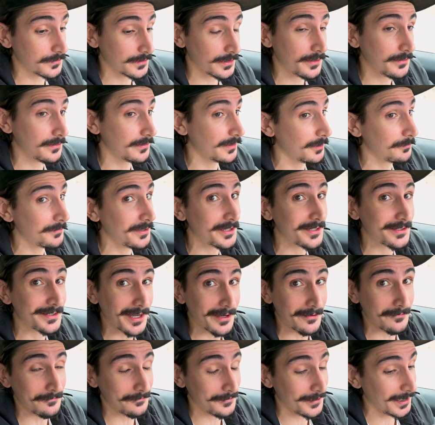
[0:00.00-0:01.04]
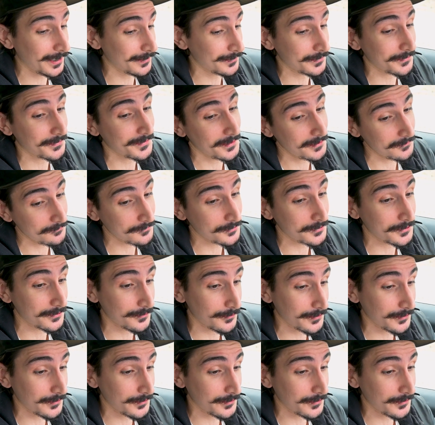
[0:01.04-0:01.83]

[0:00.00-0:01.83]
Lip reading: That might have gotten violent. Thankfully,